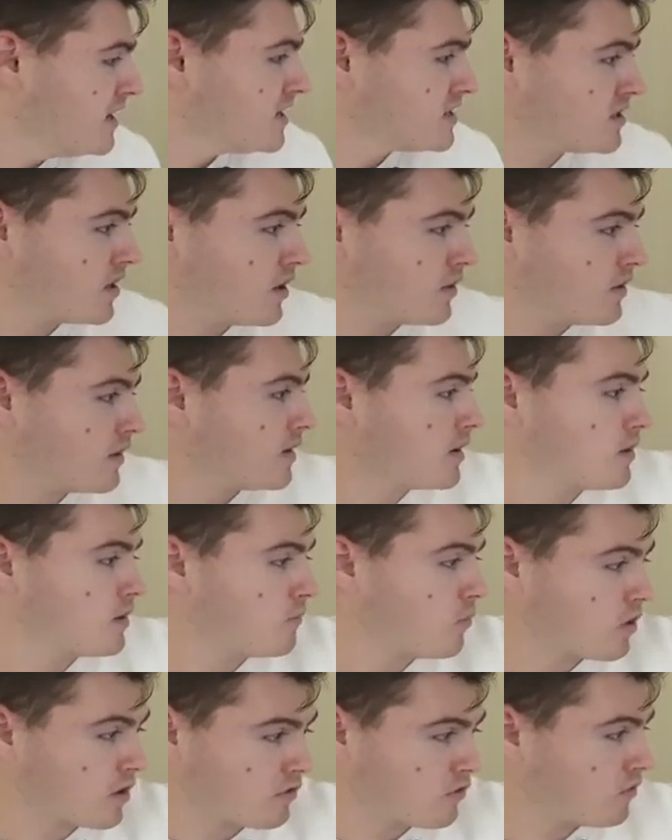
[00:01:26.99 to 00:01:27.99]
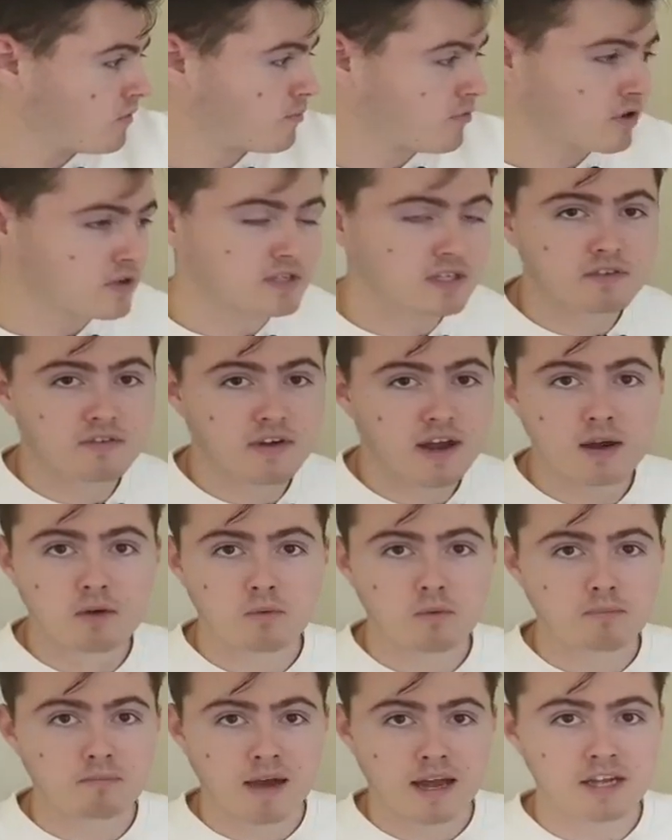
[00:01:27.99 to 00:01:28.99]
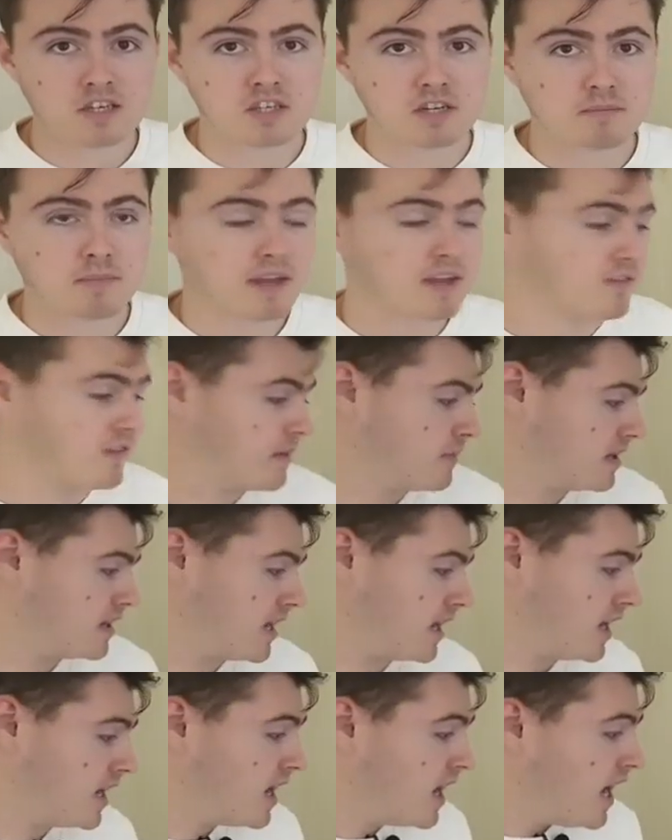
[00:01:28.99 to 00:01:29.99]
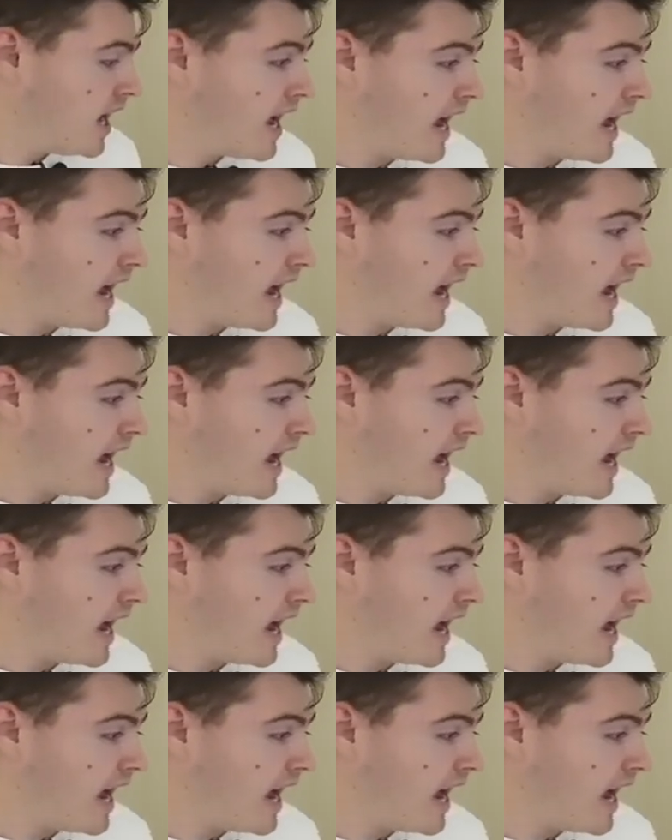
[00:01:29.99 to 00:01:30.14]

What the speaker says: So I'm gonna walk you through the process of how we actually make vitamin D,